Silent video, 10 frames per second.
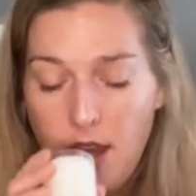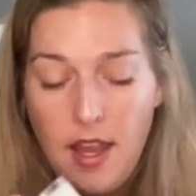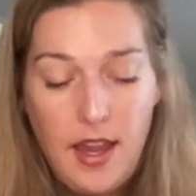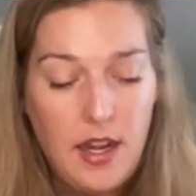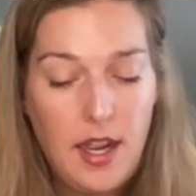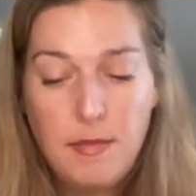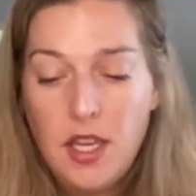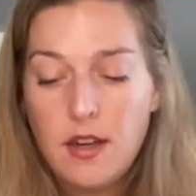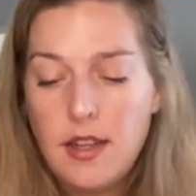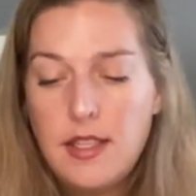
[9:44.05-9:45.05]
And I'm
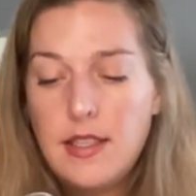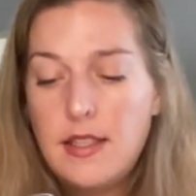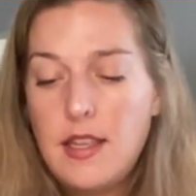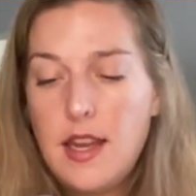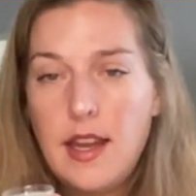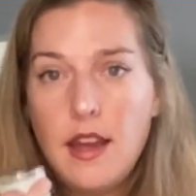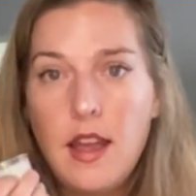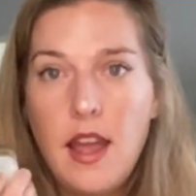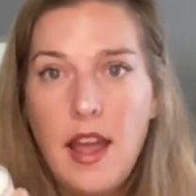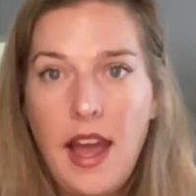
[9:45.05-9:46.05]
curious to see
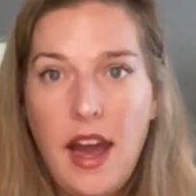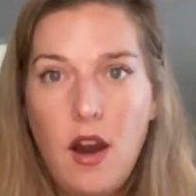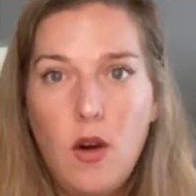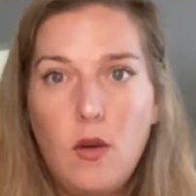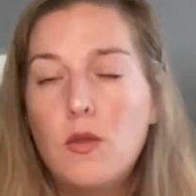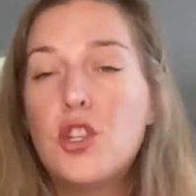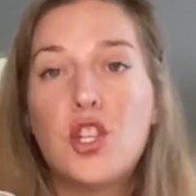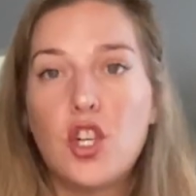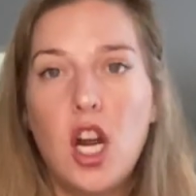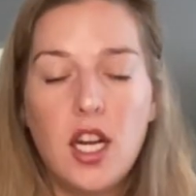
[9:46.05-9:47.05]
how
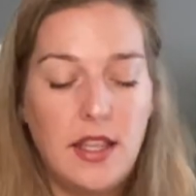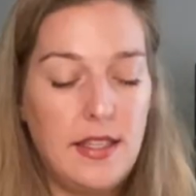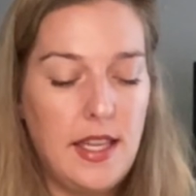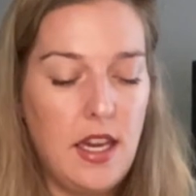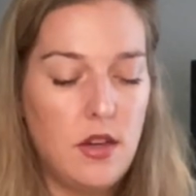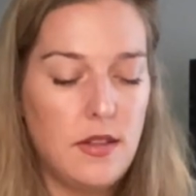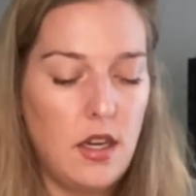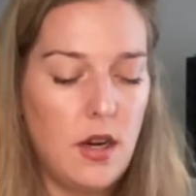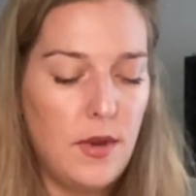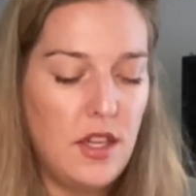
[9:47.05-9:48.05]
strong these candles
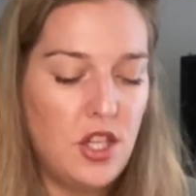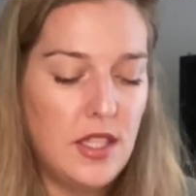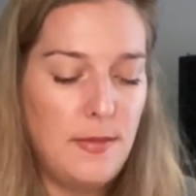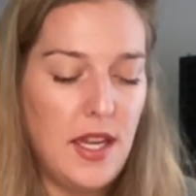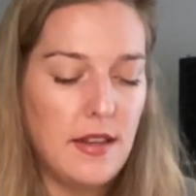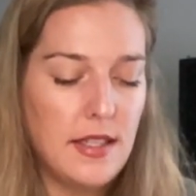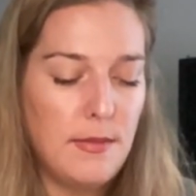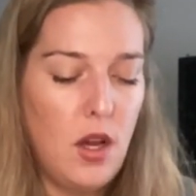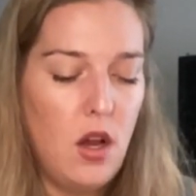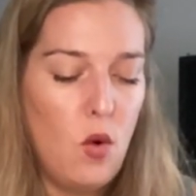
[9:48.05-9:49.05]
are with it just being a
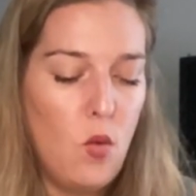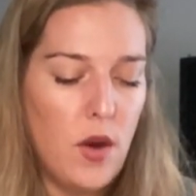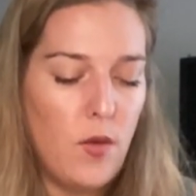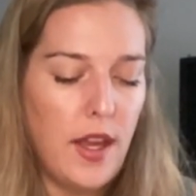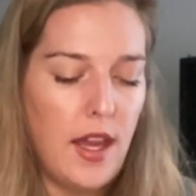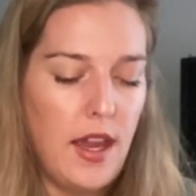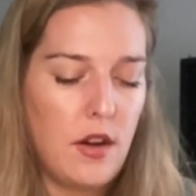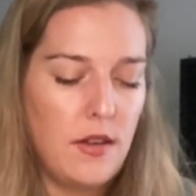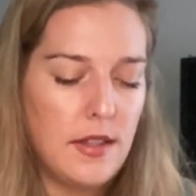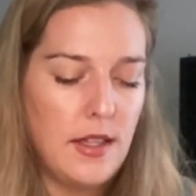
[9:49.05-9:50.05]
small one wick
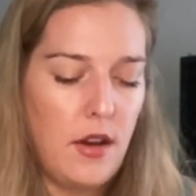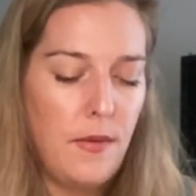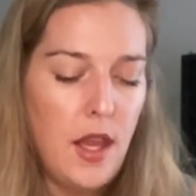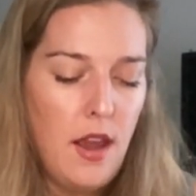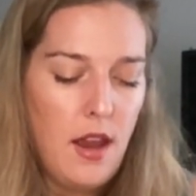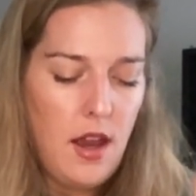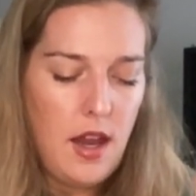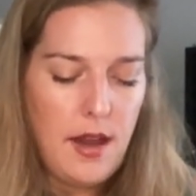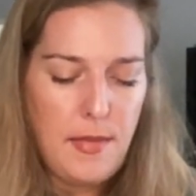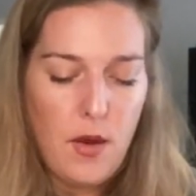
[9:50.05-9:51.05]
candle. So
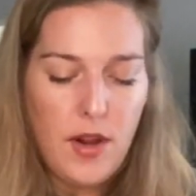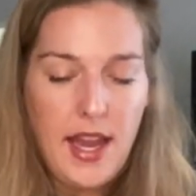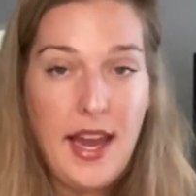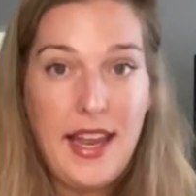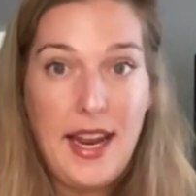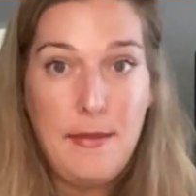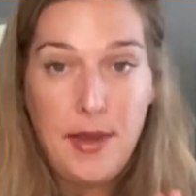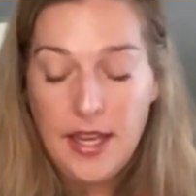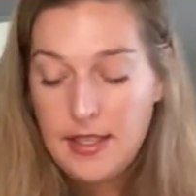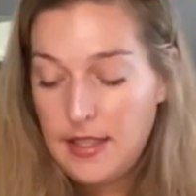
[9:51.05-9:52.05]
um, I went ahead and
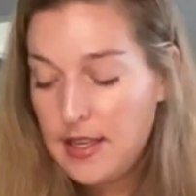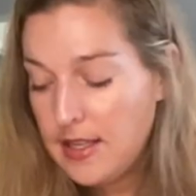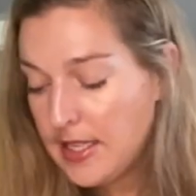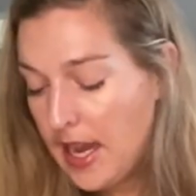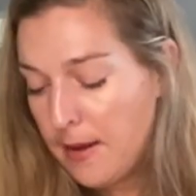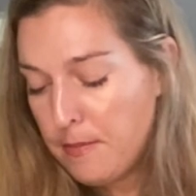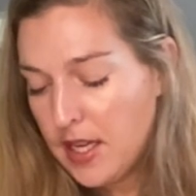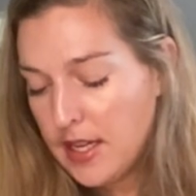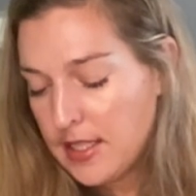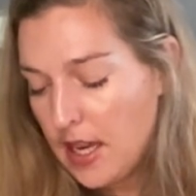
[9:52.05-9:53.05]
picked these up
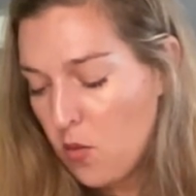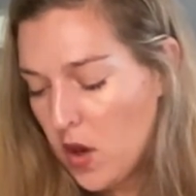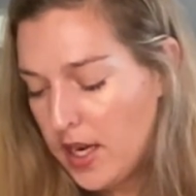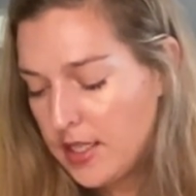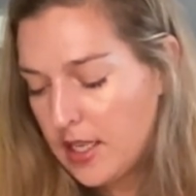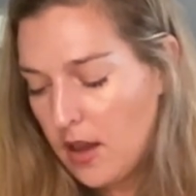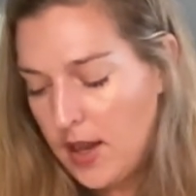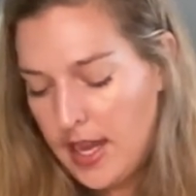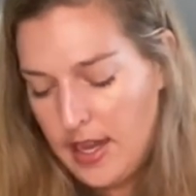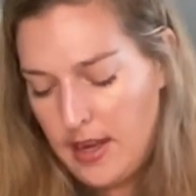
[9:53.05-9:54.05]
because I wanted to go
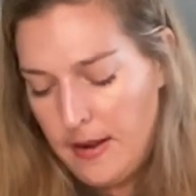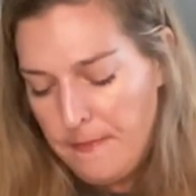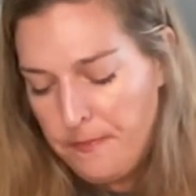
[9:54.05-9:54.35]
ahead